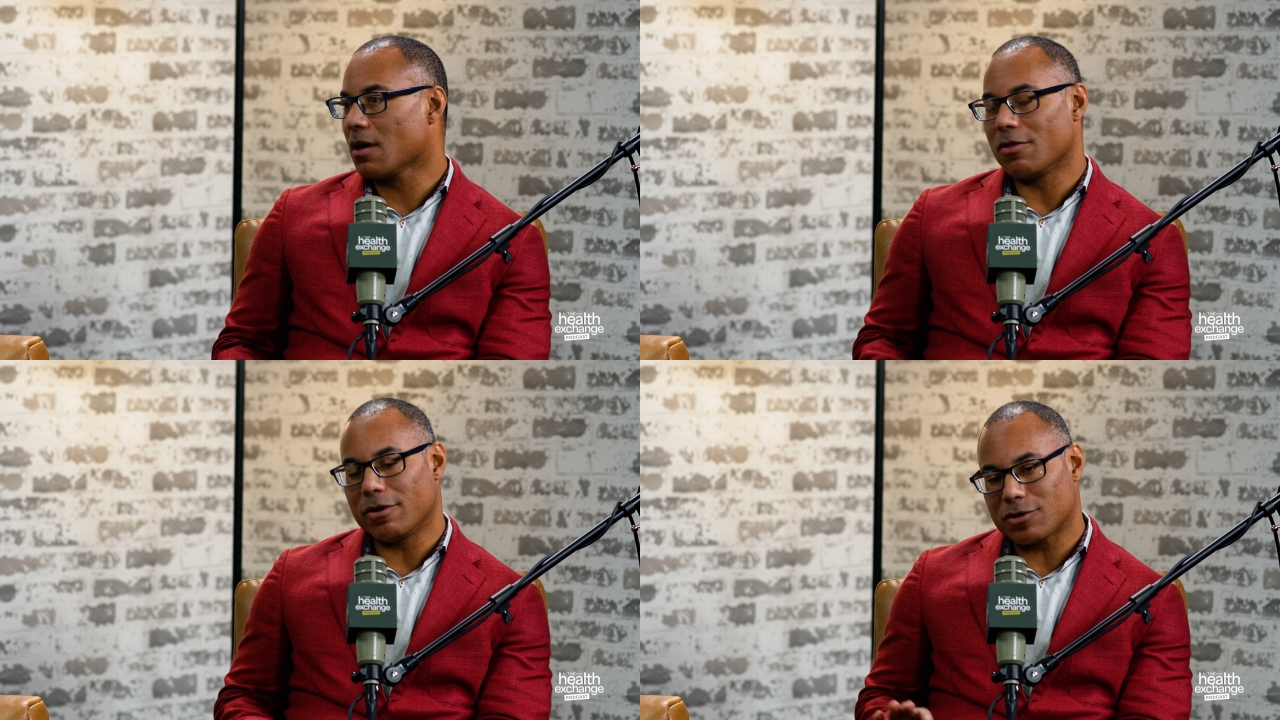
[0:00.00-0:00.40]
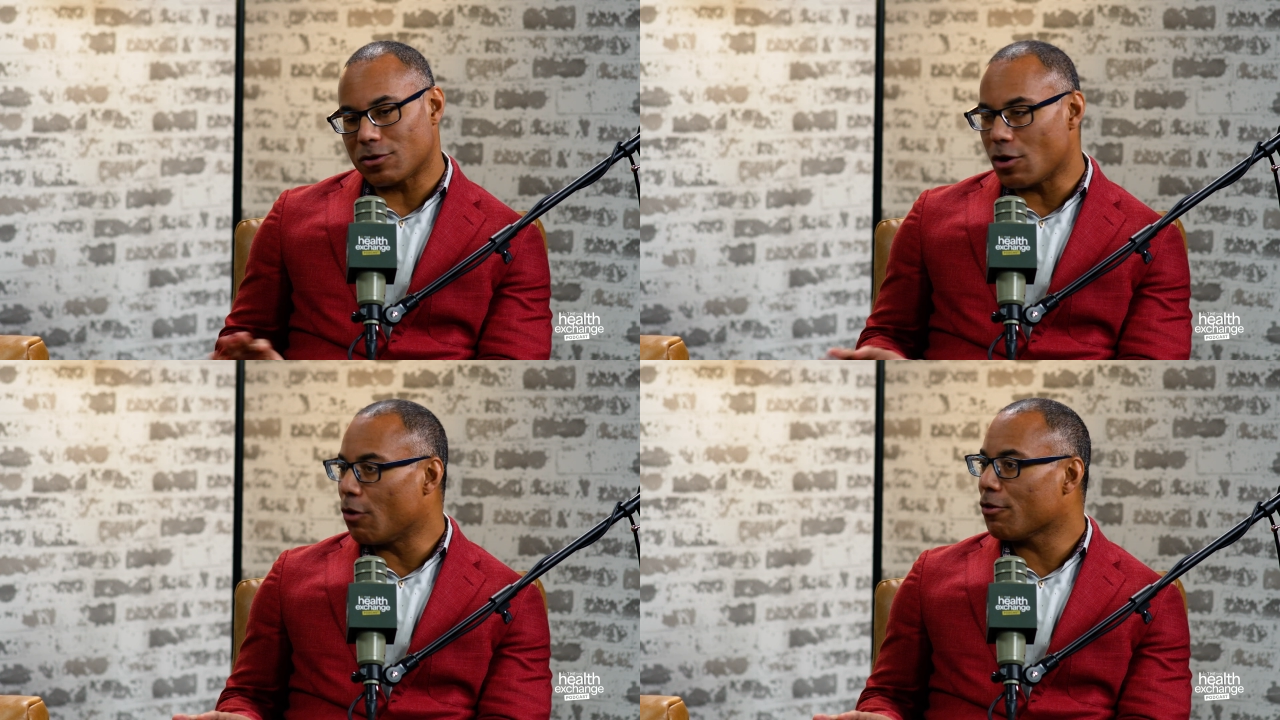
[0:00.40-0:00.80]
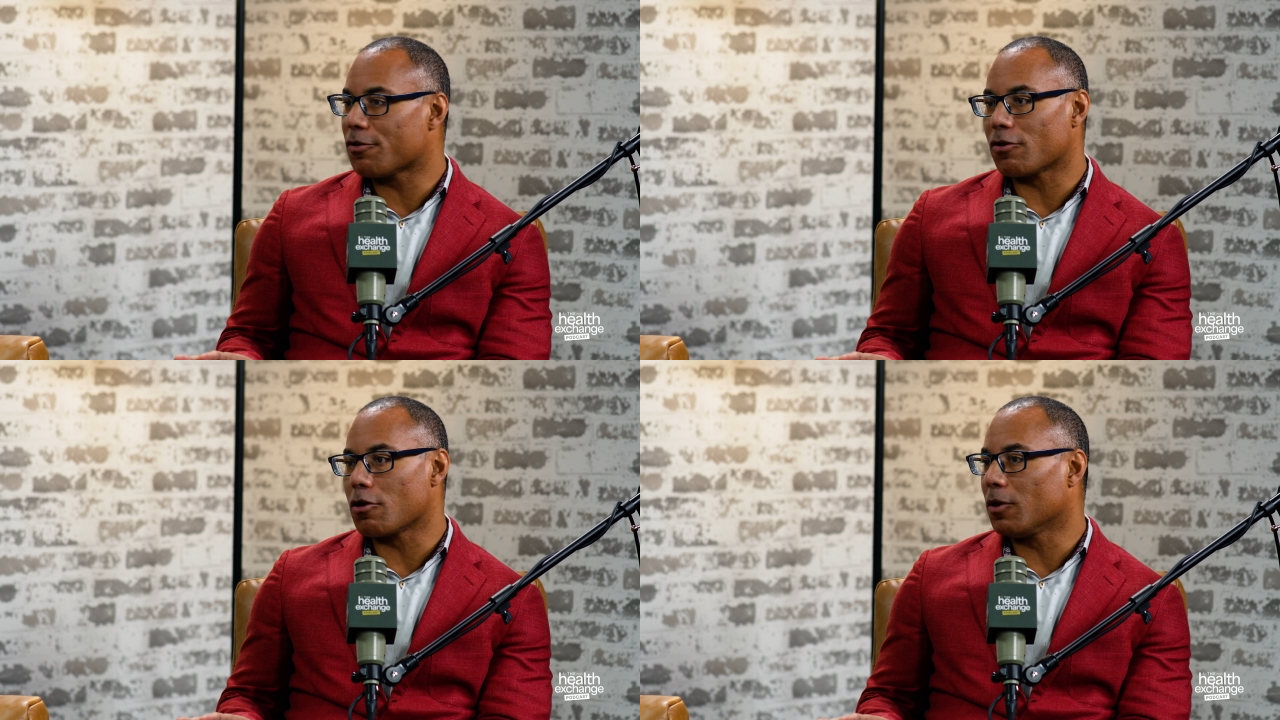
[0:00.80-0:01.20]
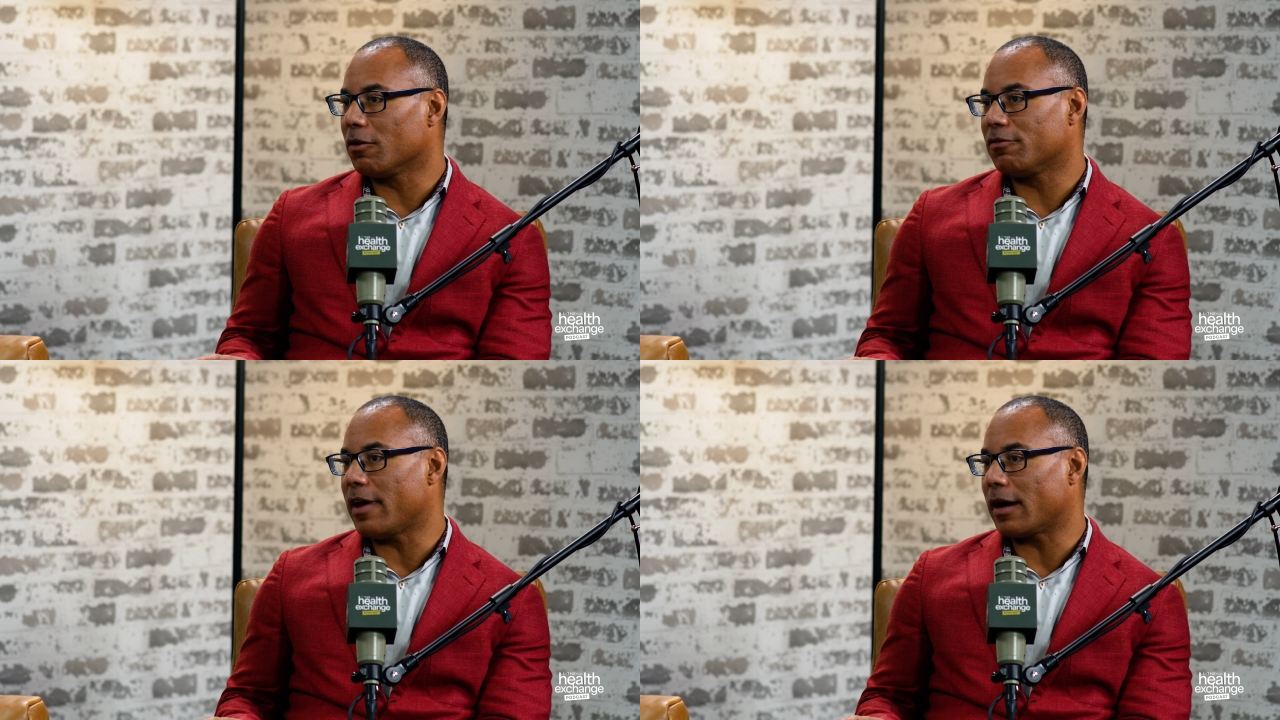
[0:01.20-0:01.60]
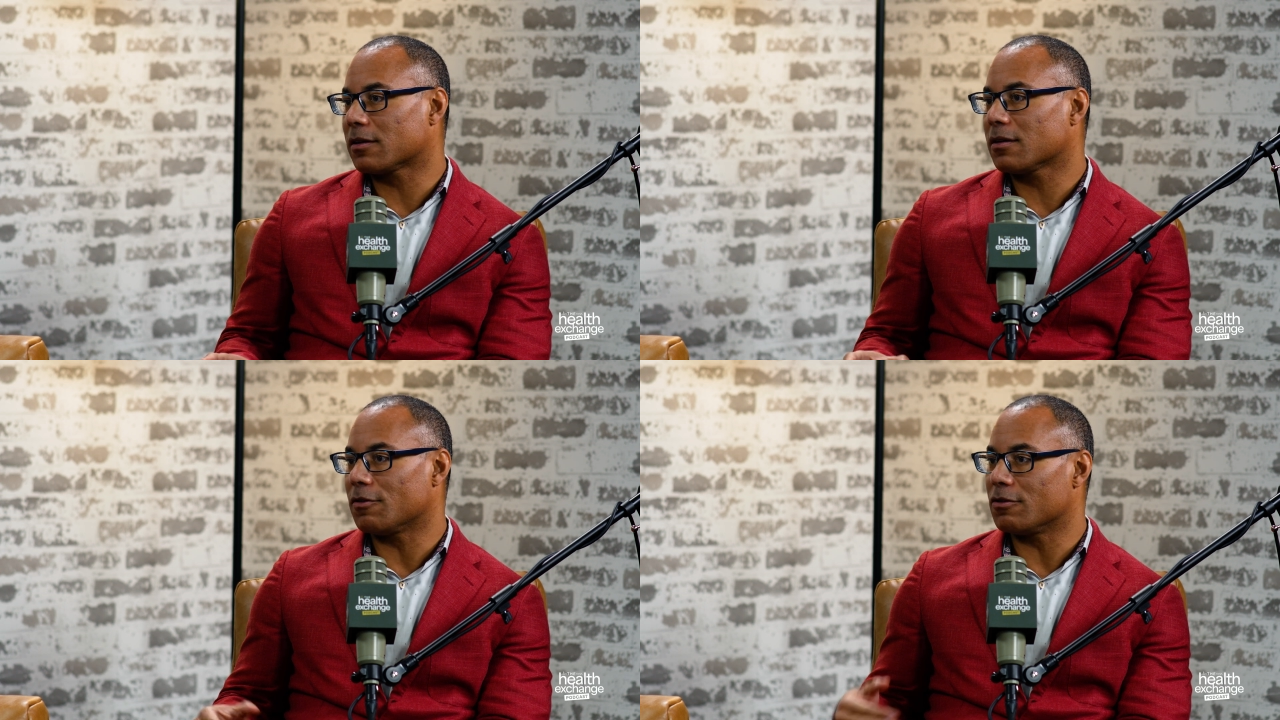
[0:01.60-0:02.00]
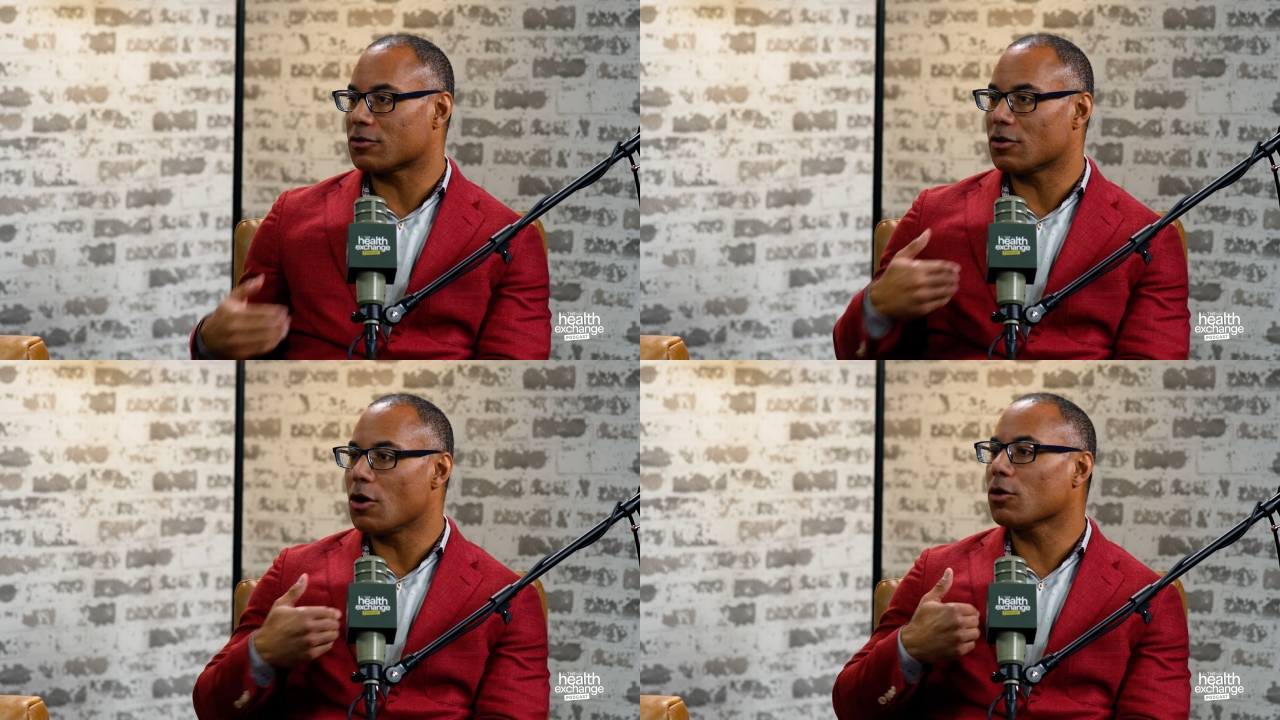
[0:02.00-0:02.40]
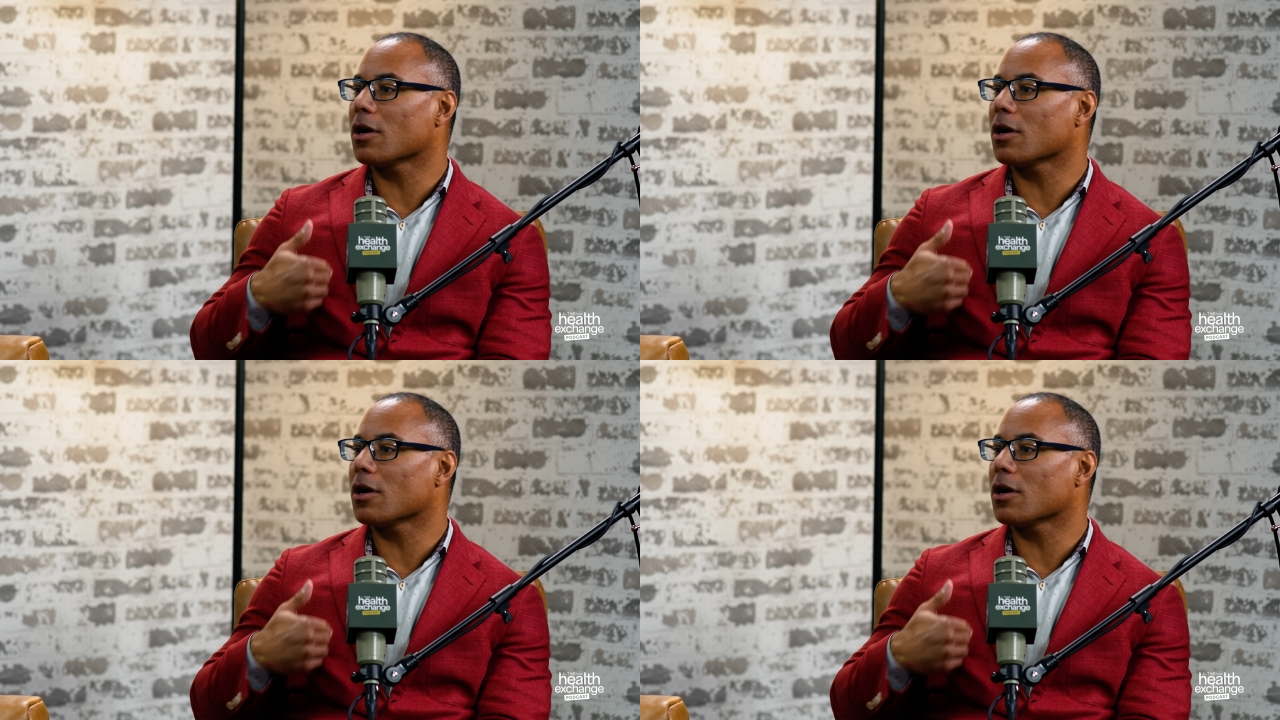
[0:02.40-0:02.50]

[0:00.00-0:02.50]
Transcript: there's no thermal effect. There's no